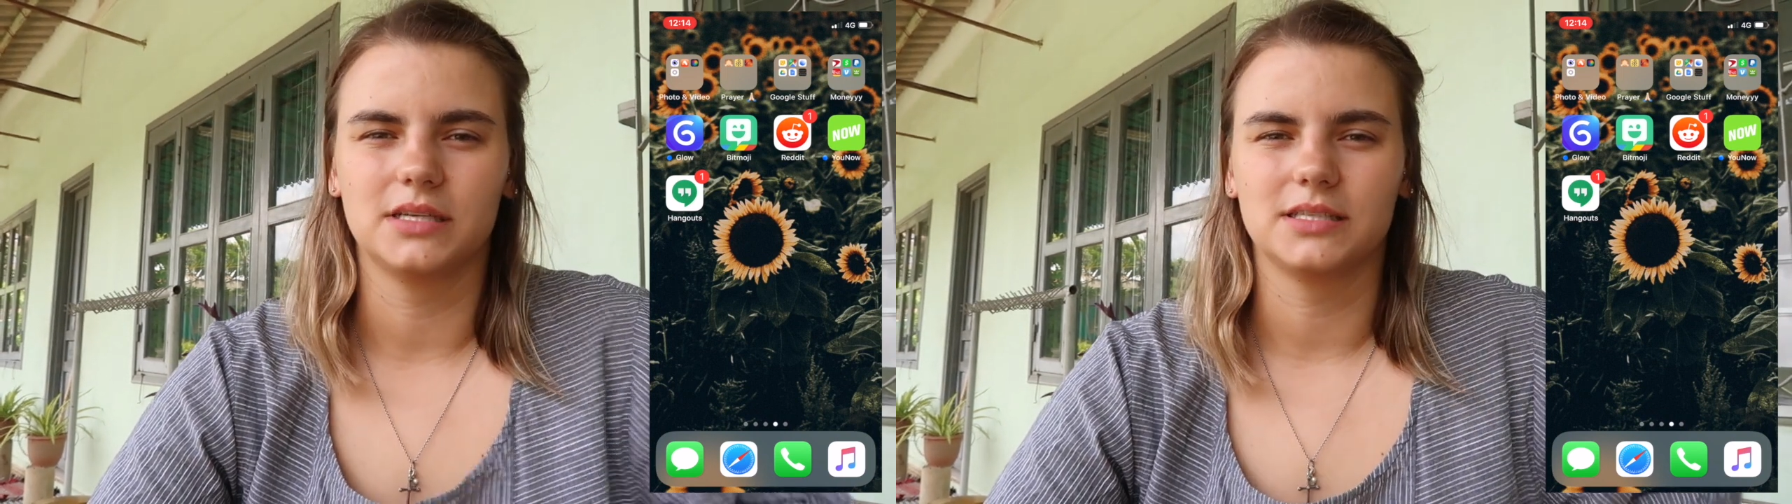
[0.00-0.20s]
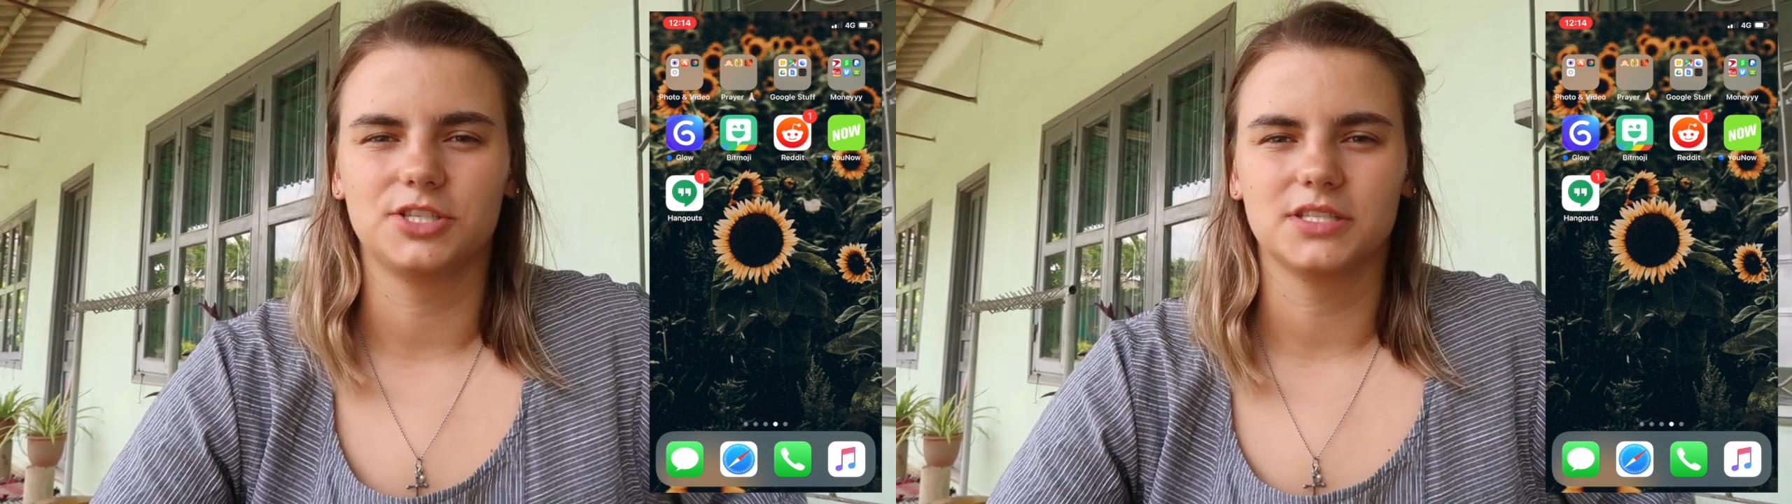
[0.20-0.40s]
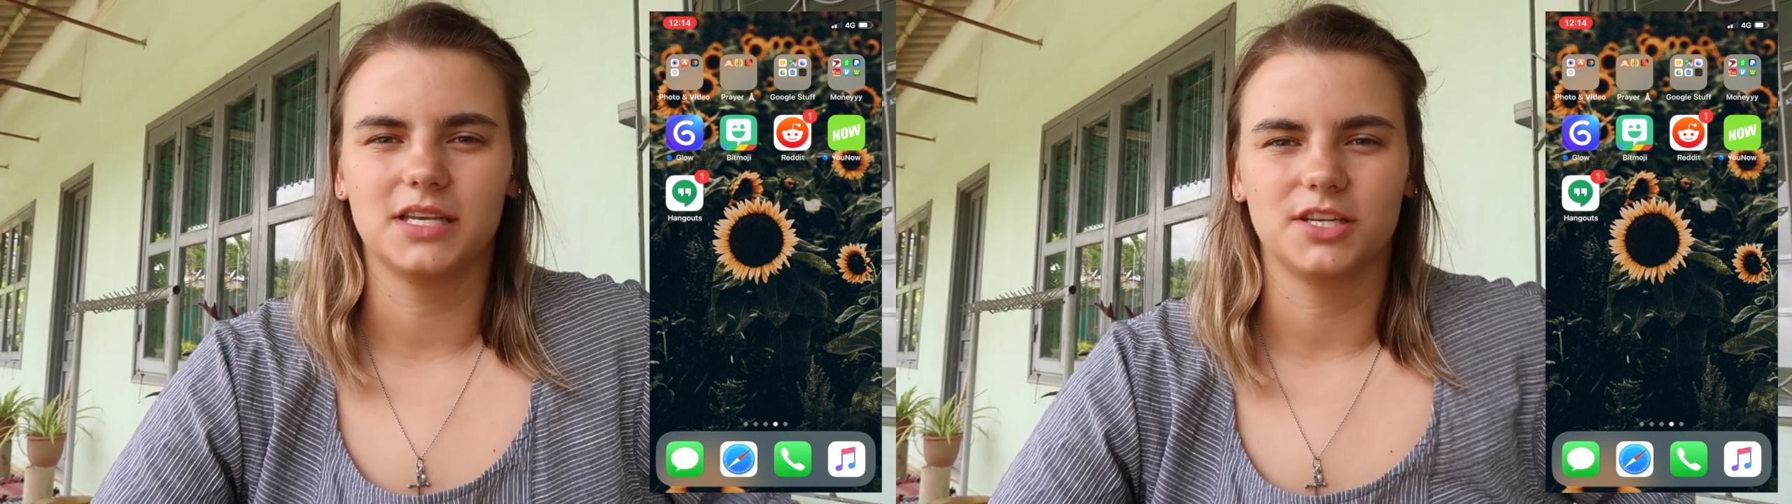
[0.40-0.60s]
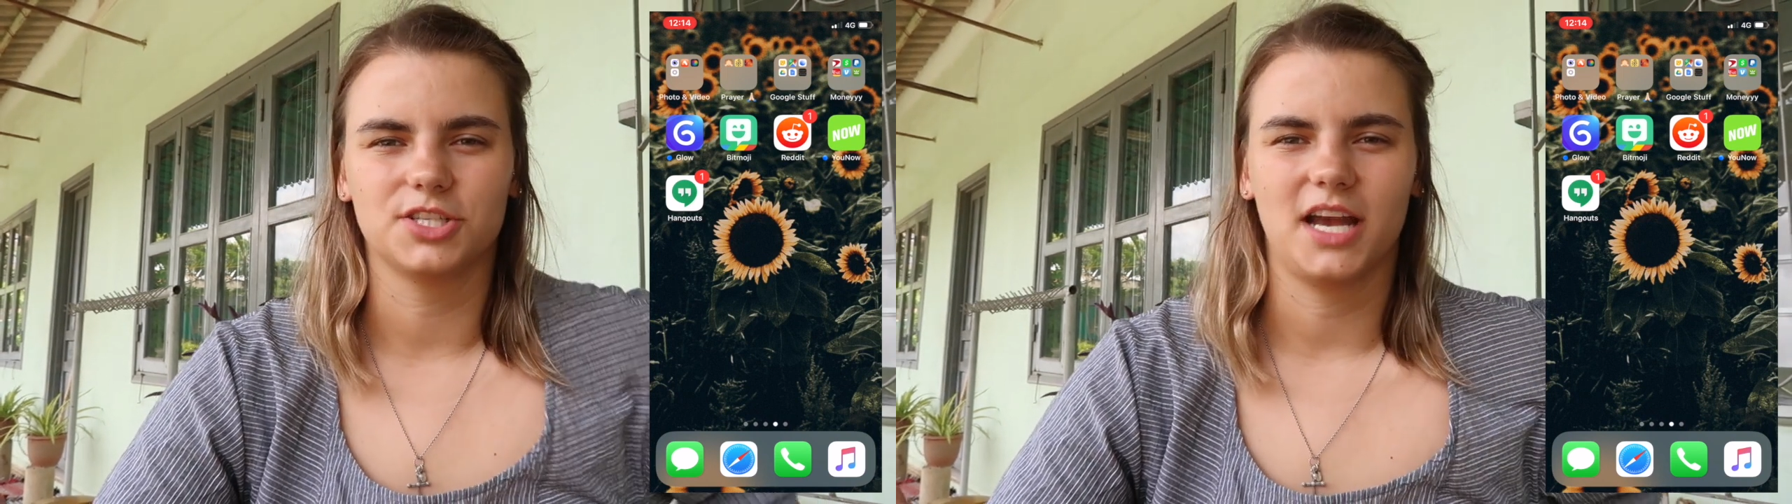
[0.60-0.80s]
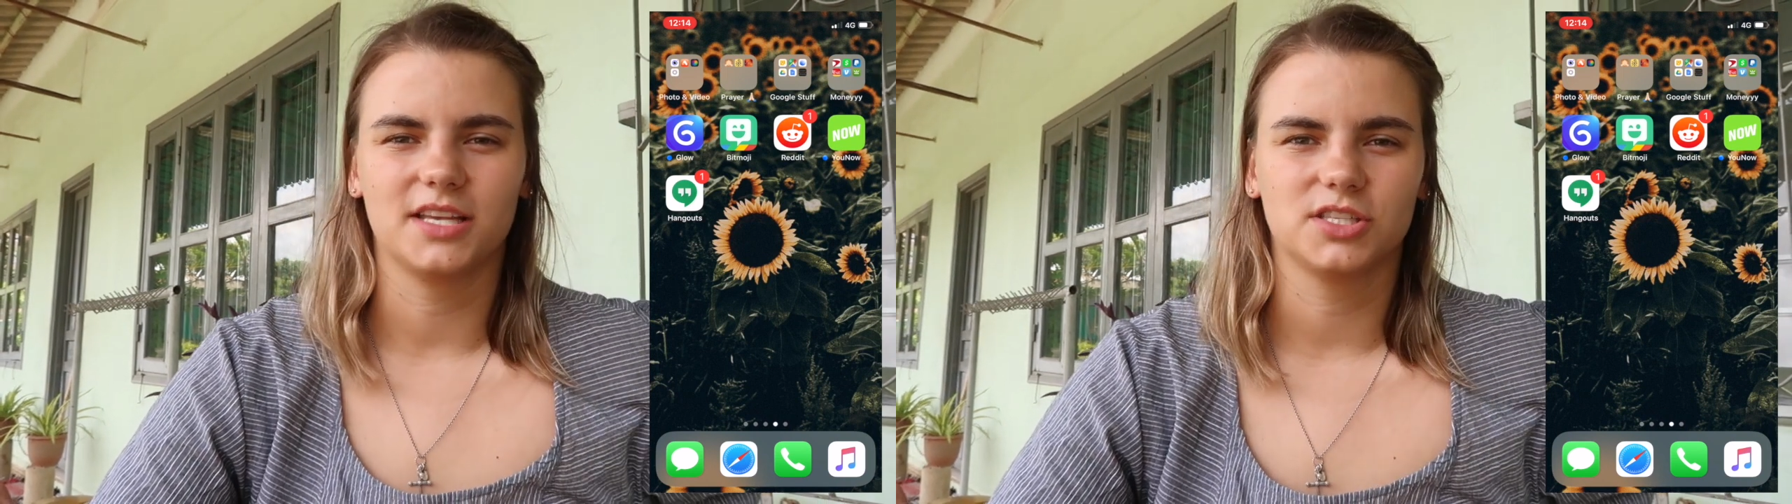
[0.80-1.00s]
It's just like a
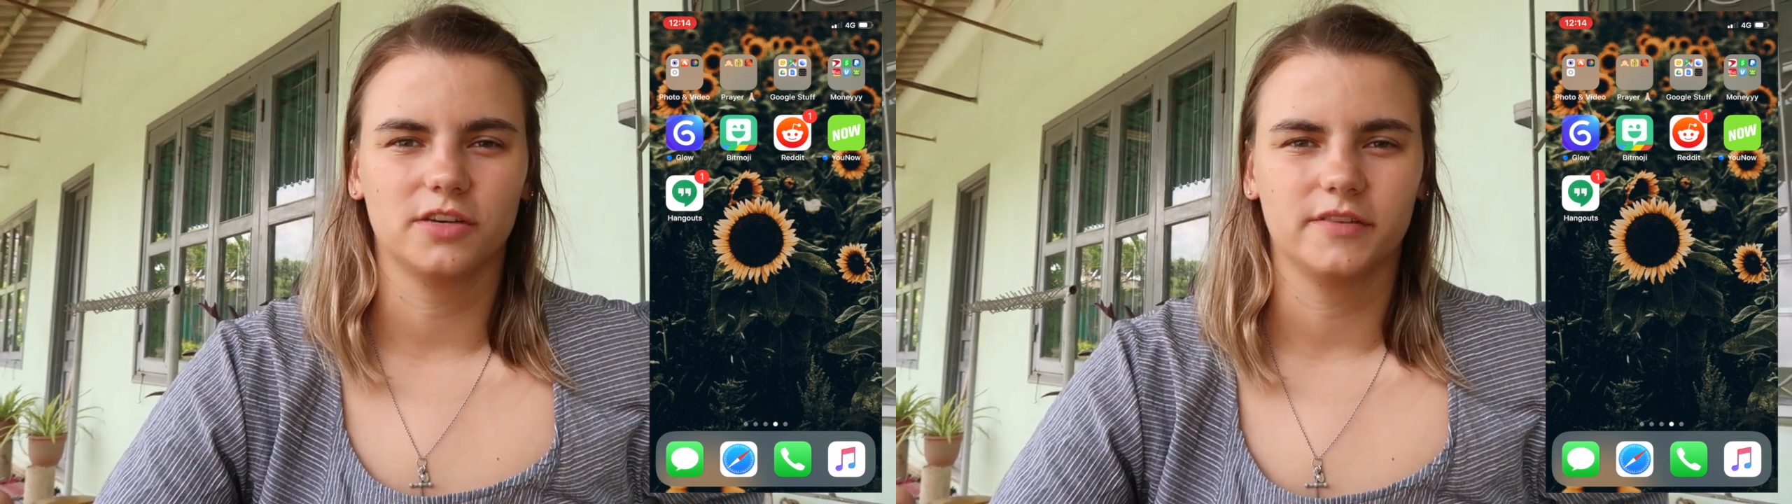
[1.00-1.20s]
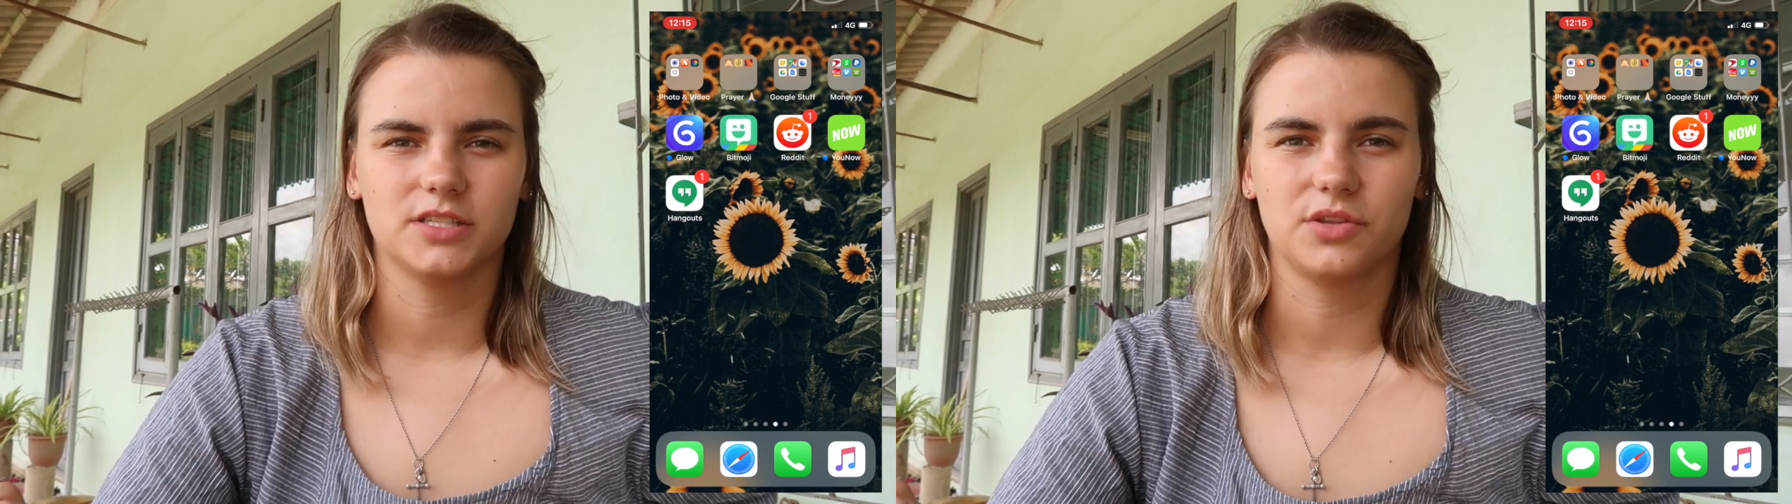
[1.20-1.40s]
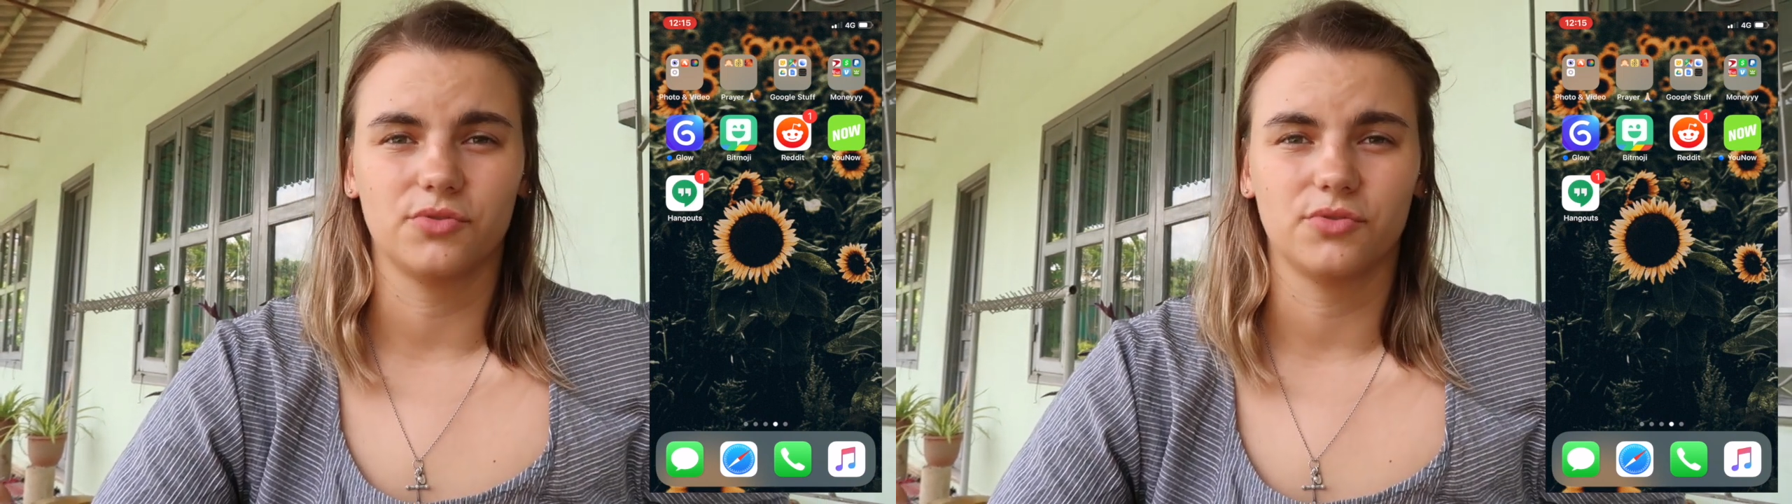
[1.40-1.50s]
chat service